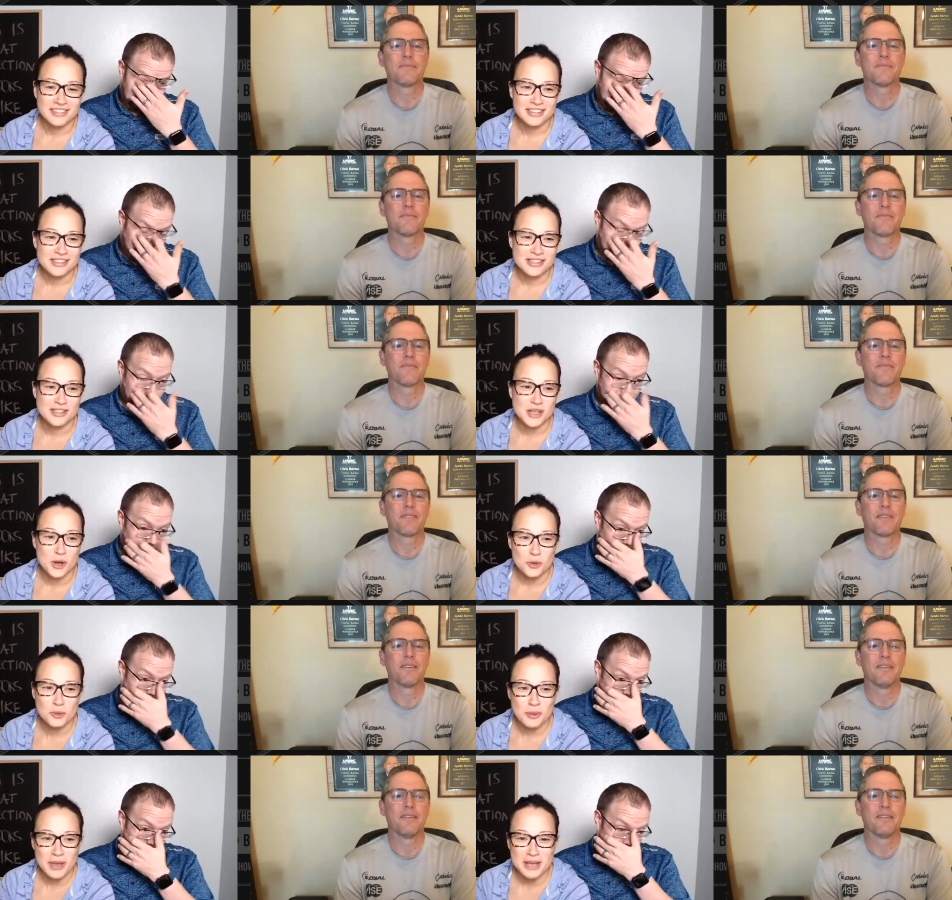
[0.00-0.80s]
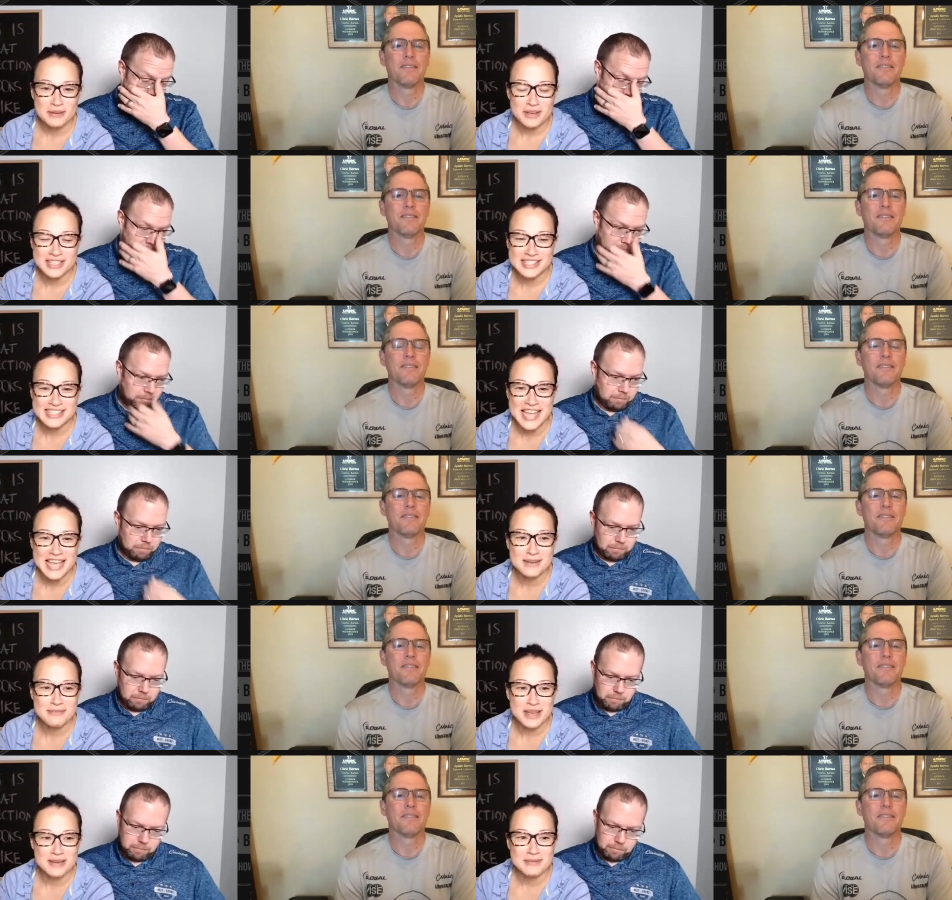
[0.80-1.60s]
Speaker 1: Zone baby,
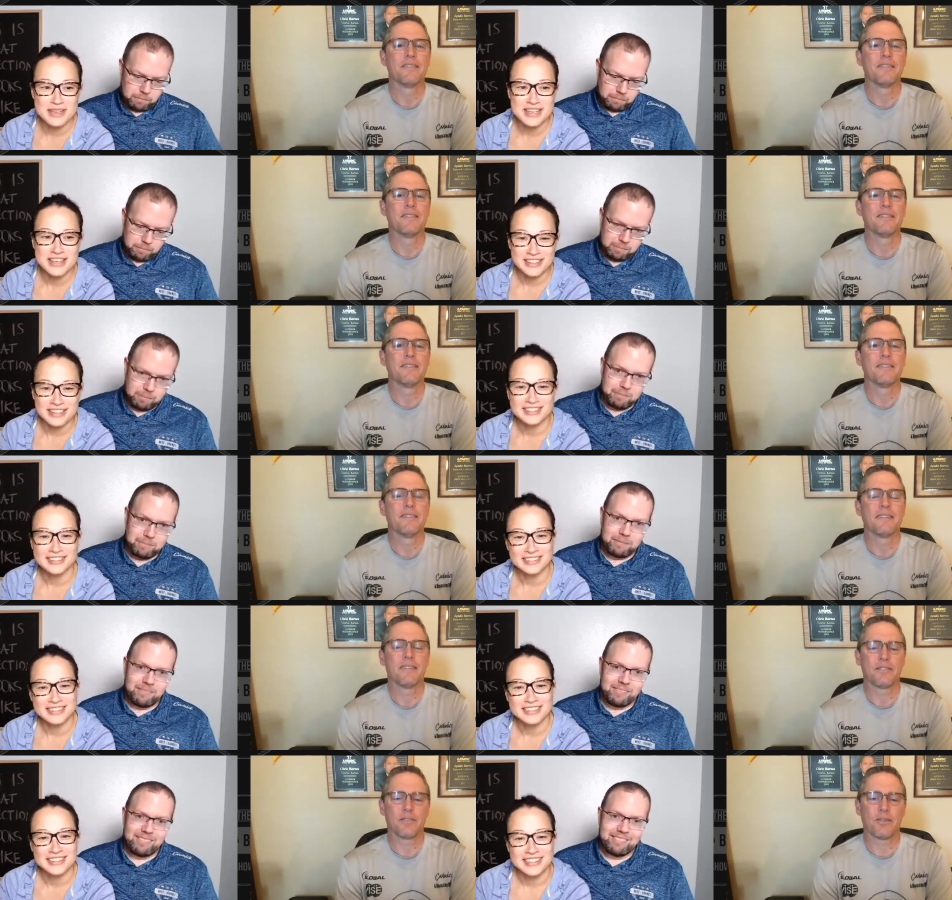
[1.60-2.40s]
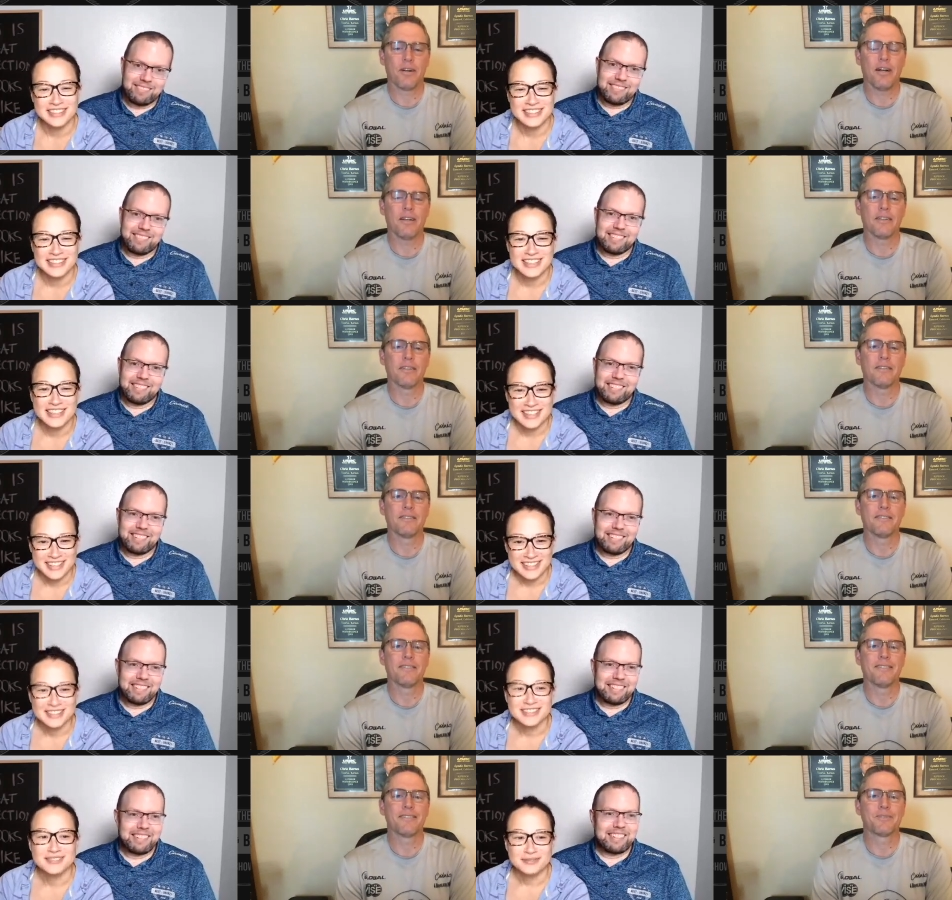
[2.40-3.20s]
Zen baby.
Speaker 2: That's right.
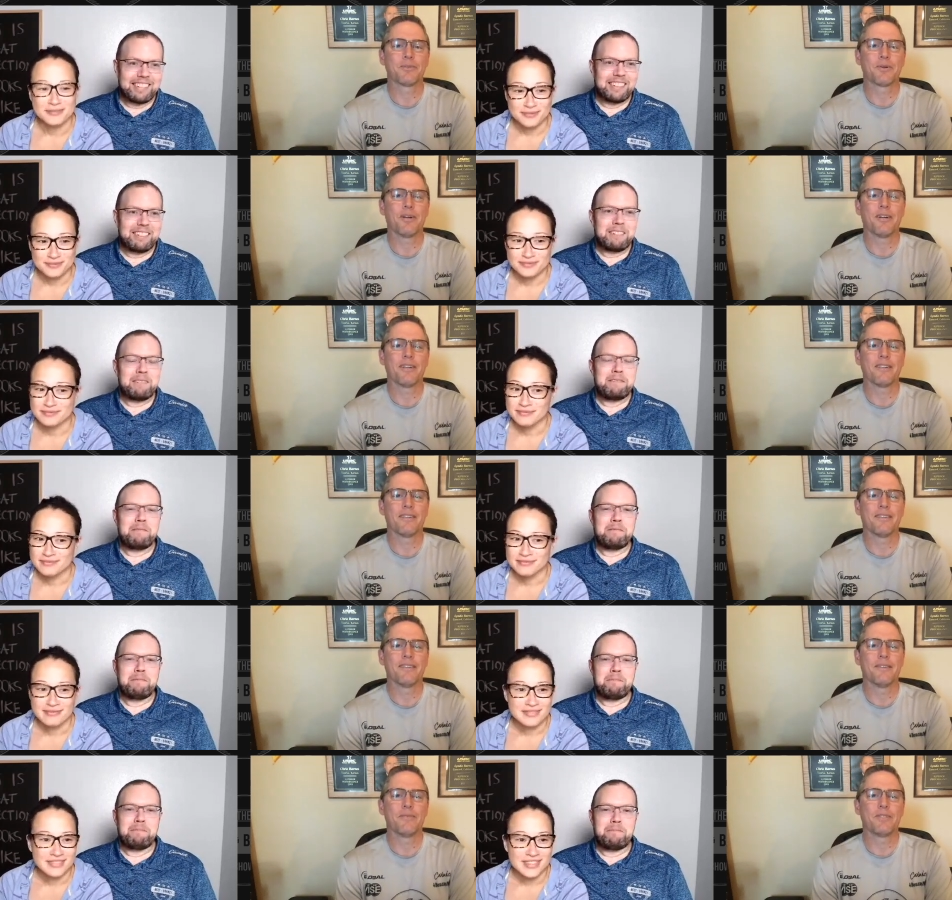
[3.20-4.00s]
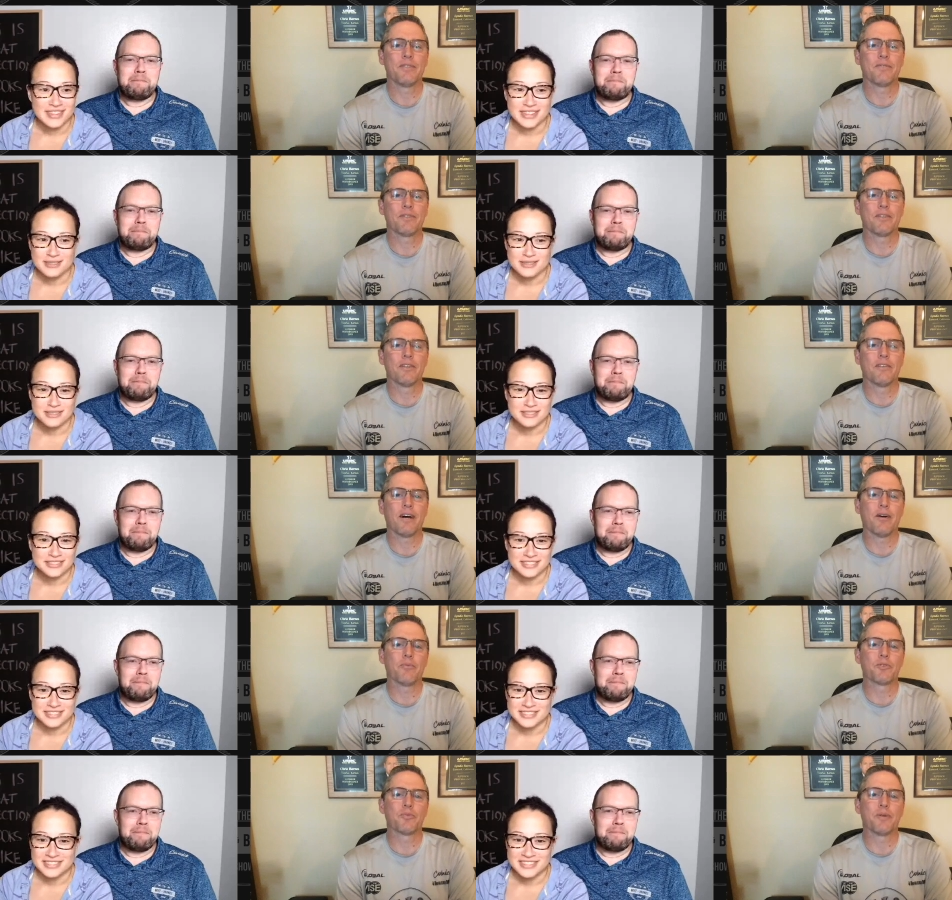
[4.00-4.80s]
That's right it was even good enough. I
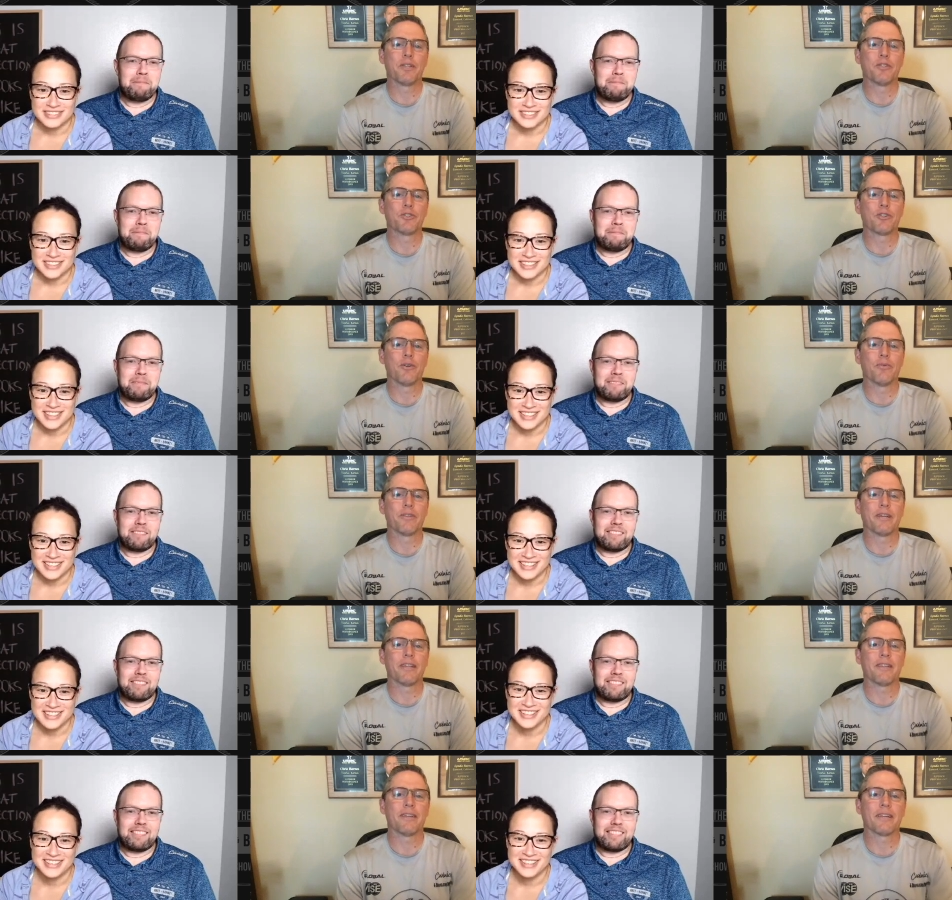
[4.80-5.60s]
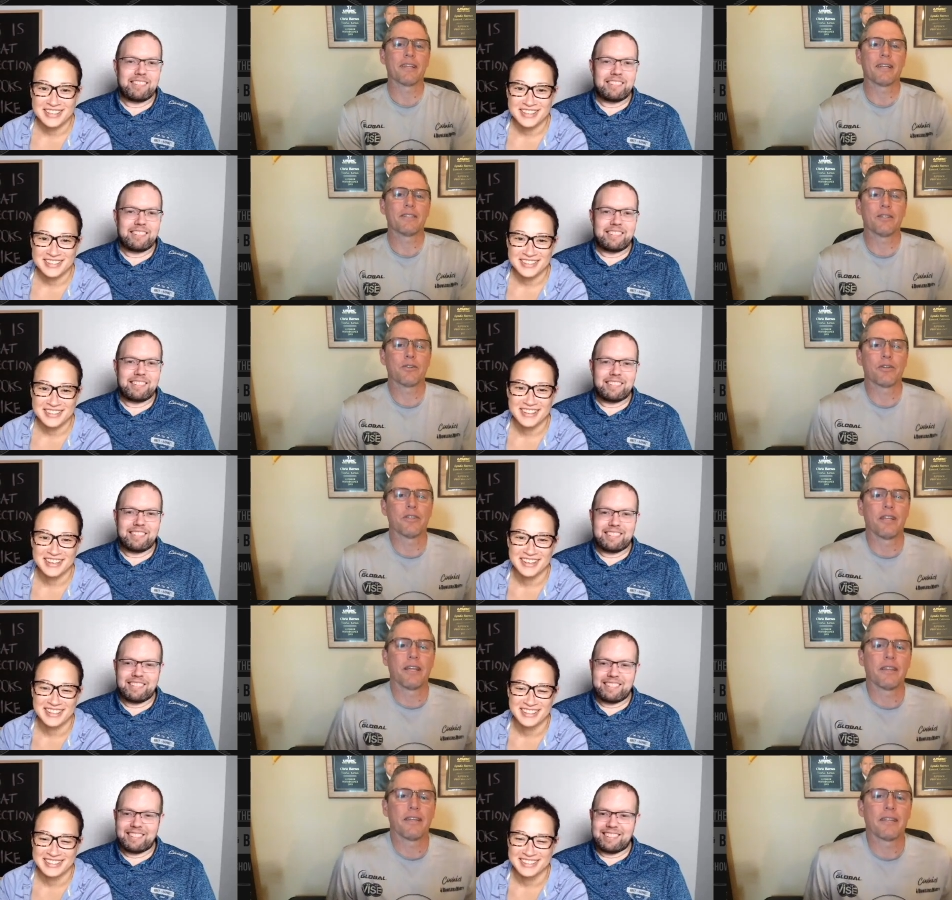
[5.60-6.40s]
almost made the show with that thing. That's how good
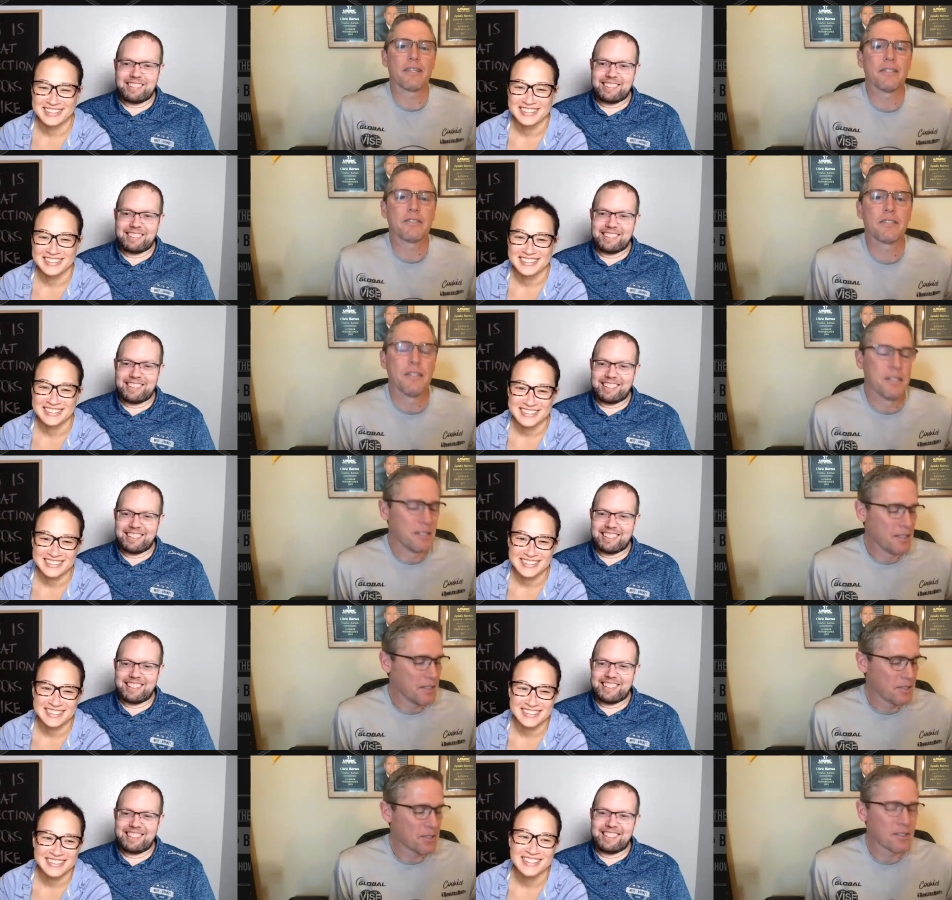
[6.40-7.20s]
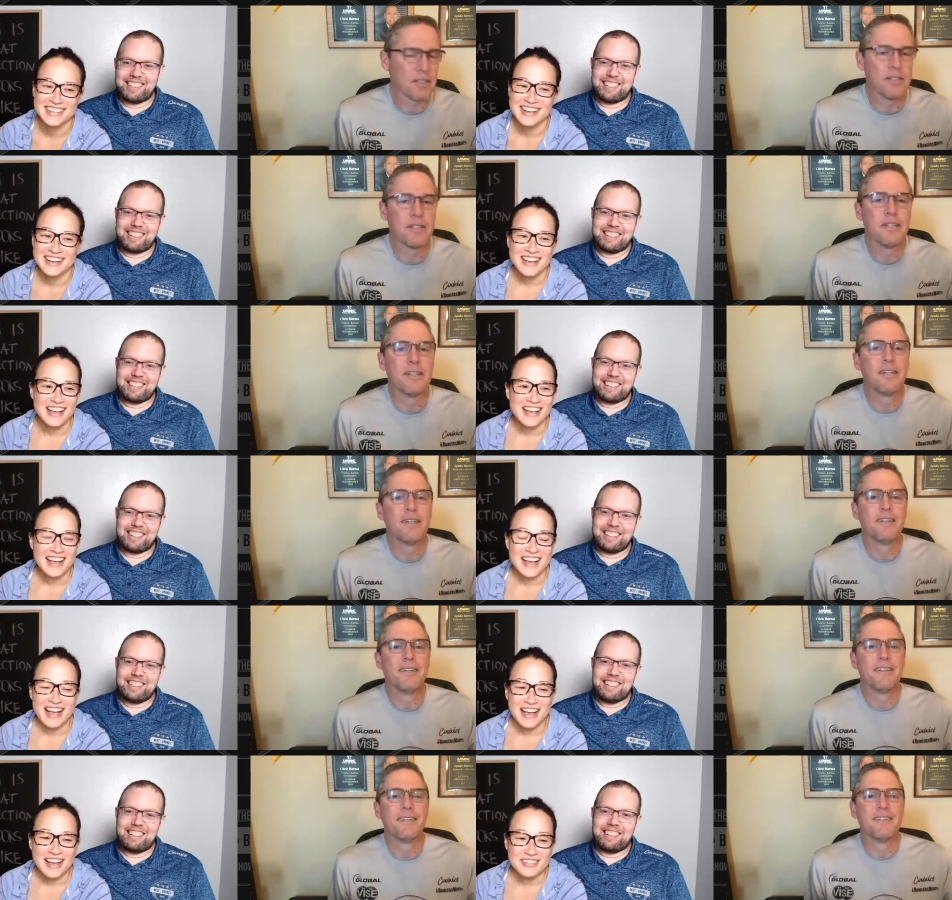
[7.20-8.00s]
that thing is. So,
Speaker 1: I